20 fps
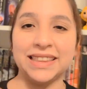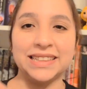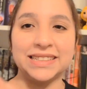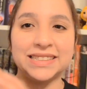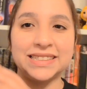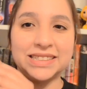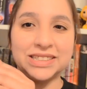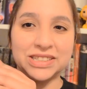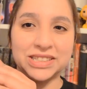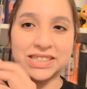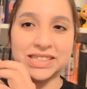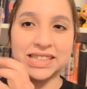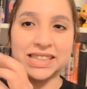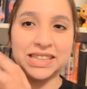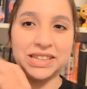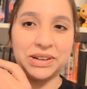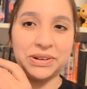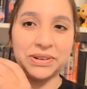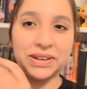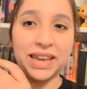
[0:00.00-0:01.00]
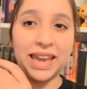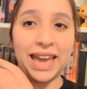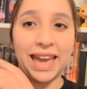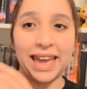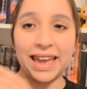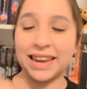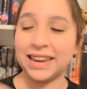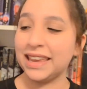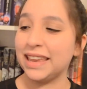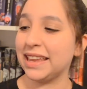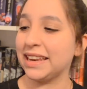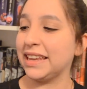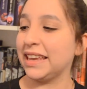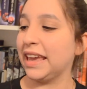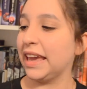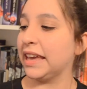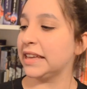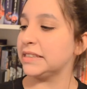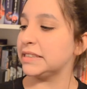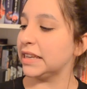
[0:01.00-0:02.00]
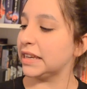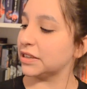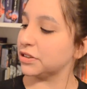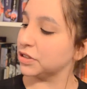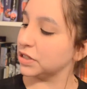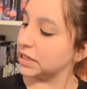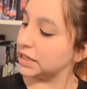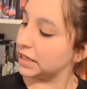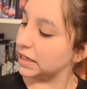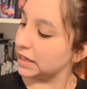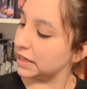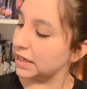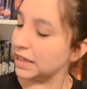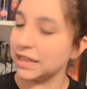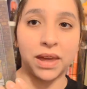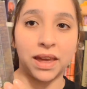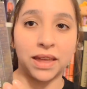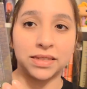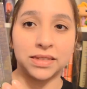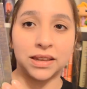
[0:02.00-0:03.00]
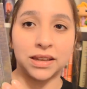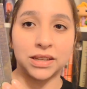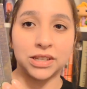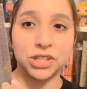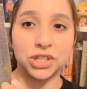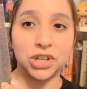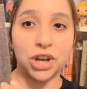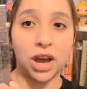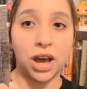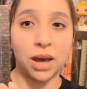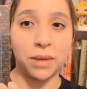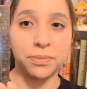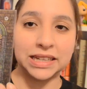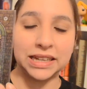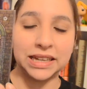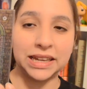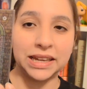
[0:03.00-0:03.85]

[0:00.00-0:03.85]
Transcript: This is just a little cat, and it has actually Kiki at the top